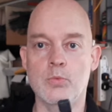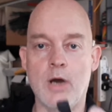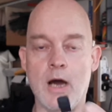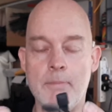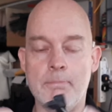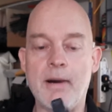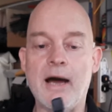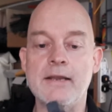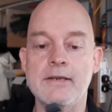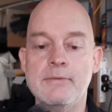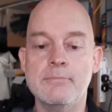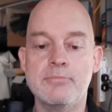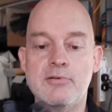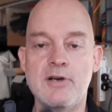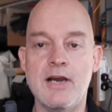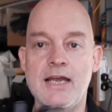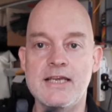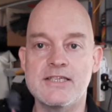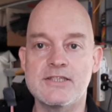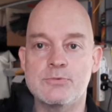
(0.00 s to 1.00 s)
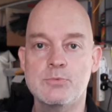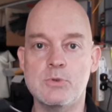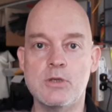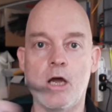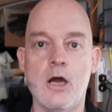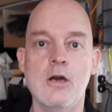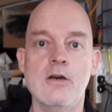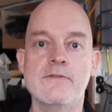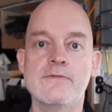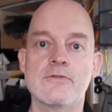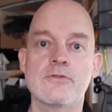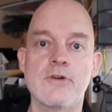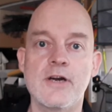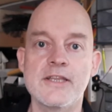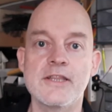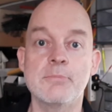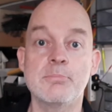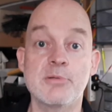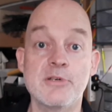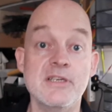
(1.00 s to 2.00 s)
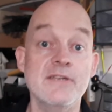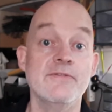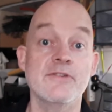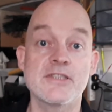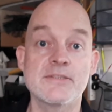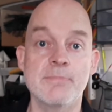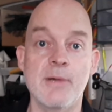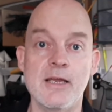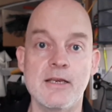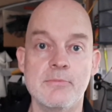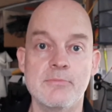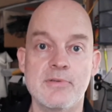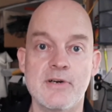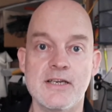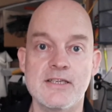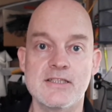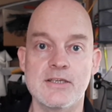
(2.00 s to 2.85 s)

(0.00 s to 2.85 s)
a button press will override the previous button press,